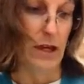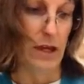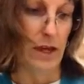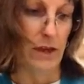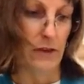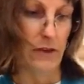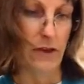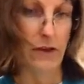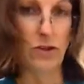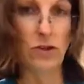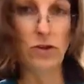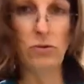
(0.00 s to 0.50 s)

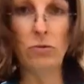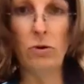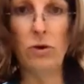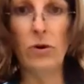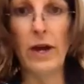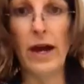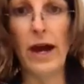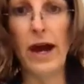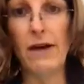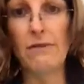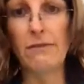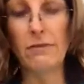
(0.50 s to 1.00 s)
And then you
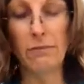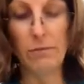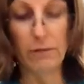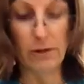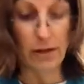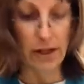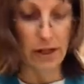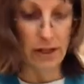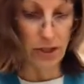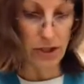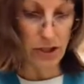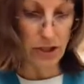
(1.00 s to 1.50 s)
won't have a
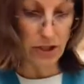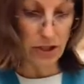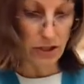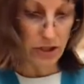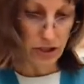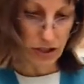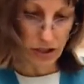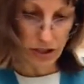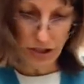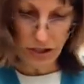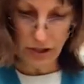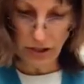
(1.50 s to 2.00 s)

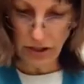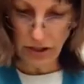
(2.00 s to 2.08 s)
project.